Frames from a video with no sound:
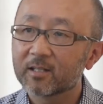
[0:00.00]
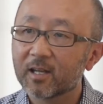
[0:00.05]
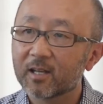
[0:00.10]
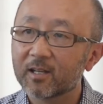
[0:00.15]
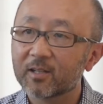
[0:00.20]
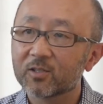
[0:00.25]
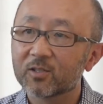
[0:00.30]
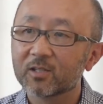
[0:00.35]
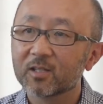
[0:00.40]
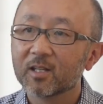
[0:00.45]

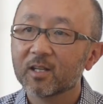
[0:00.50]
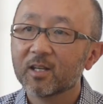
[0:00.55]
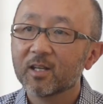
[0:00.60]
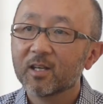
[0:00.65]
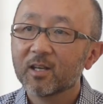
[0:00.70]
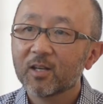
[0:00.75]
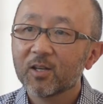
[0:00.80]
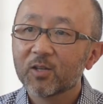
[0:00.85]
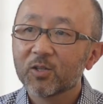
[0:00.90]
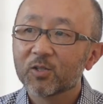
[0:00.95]
tenants.
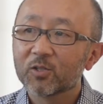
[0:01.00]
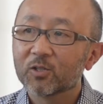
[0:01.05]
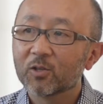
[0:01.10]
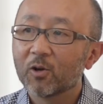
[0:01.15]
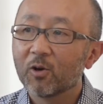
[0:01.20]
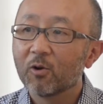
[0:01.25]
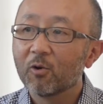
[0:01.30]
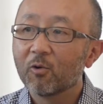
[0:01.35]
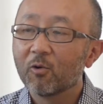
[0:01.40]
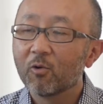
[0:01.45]

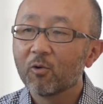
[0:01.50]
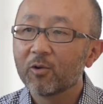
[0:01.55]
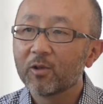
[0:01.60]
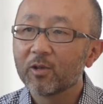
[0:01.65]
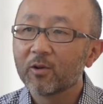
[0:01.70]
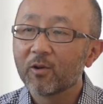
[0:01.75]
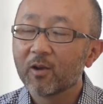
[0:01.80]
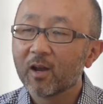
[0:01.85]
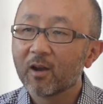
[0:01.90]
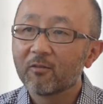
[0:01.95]
So,
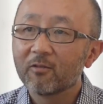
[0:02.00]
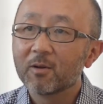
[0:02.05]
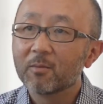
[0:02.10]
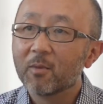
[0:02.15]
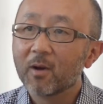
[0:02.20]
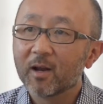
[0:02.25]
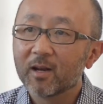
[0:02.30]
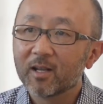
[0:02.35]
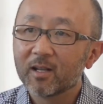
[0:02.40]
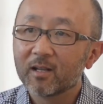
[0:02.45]

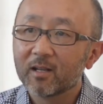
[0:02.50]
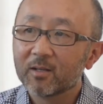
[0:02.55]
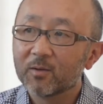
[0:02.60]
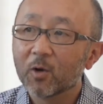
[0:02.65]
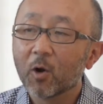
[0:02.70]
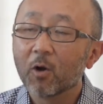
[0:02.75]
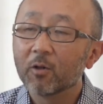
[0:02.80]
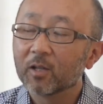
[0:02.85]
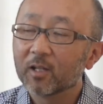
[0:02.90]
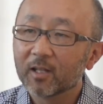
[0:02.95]
everybody,
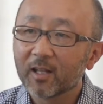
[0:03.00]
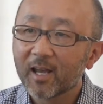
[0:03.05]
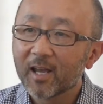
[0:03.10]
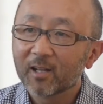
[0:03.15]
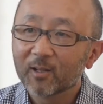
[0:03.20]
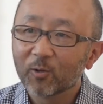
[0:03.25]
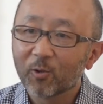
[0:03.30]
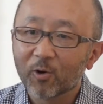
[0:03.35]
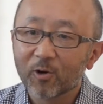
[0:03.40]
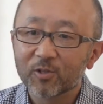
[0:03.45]
all the
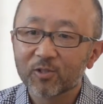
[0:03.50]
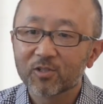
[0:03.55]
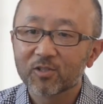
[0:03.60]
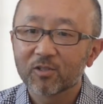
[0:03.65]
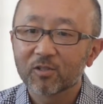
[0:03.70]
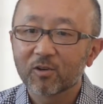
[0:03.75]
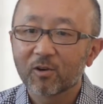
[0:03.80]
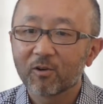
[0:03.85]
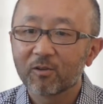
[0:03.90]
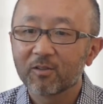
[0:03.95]
landlords
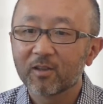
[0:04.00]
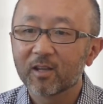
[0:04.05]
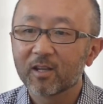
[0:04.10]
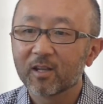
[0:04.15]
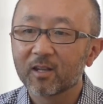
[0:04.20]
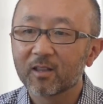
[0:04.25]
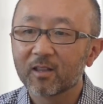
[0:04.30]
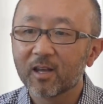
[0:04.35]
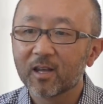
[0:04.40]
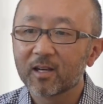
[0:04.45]
are
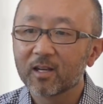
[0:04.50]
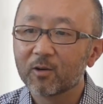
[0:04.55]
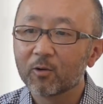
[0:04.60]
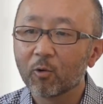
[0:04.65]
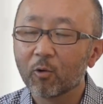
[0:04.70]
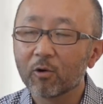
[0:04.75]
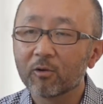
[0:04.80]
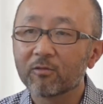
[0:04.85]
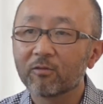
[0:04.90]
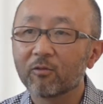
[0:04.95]
thinking that in
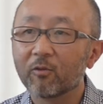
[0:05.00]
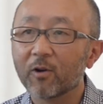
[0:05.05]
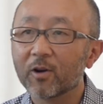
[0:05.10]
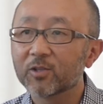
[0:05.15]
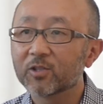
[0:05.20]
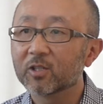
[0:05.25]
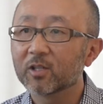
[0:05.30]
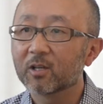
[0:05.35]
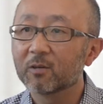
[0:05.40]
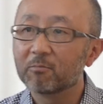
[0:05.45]
order for us
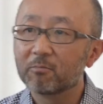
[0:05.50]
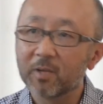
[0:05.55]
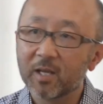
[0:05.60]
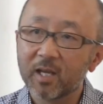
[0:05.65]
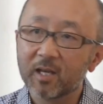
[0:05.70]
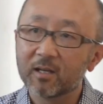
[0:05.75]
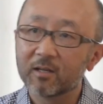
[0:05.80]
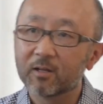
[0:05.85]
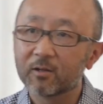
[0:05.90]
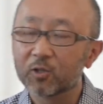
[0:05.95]
to
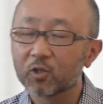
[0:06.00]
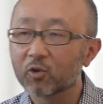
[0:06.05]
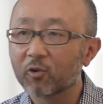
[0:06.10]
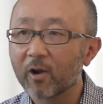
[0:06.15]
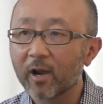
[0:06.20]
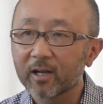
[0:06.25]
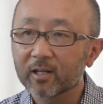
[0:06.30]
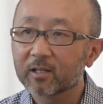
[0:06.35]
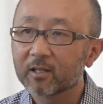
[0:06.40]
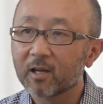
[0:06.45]
compete and
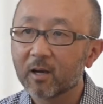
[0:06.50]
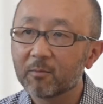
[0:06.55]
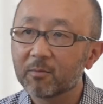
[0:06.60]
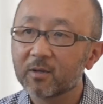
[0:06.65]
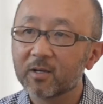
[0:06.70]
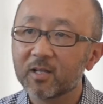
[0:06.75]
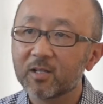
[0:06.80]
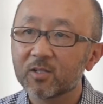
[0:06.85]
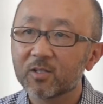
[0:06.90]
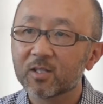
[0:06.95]
attract
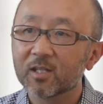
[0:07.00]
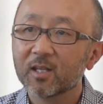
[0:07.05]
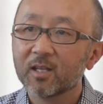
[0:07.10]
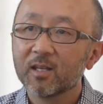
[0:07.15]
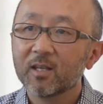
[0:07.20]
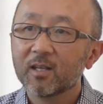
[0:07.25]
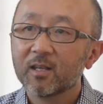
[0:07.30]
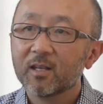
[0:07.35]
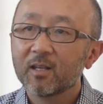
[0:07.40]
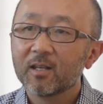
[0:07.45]
companies,
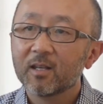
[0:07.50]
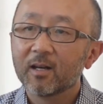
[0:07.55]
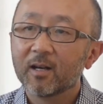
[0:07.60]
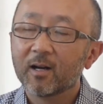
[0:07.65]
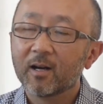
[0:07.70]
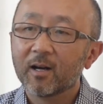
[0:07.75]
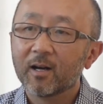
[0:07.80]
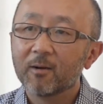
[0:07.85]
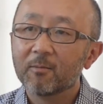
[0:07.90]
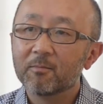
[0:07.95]

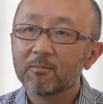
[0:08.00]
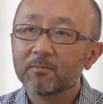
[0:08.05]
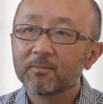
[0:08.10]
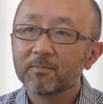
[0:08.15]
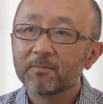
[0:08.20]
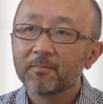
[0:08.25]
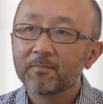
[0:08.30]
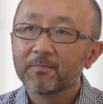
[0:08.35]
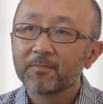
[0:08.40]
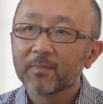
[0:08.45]

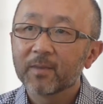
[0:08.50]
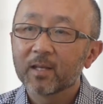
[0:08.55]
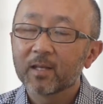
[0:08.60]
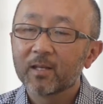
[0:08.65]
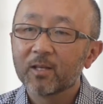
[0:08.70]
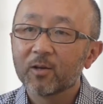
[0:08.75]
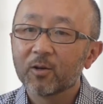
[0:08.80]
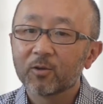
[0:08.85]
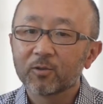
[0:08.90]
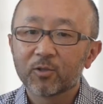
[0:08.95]

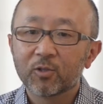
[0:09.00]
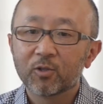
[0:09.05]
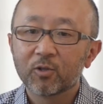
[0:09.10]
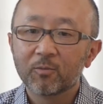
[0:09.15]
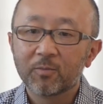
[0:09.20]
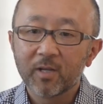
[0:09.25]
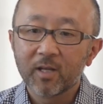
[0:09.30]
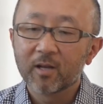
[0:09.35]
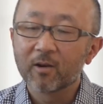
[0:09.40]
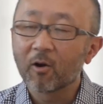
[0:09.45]
to
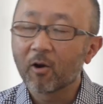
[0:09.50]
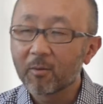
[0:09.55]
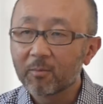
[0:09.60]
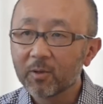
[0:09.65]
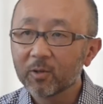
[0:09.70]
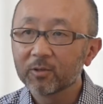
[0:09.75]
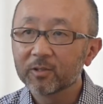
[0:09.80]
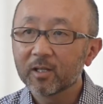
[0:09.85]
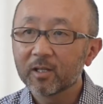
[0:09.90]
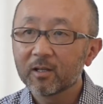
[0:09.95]
be in our
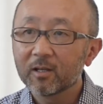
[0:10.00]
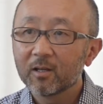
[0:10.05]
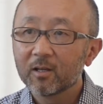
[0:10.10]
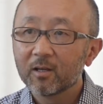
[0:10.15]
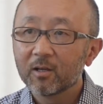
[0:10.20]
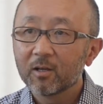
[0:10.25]
building,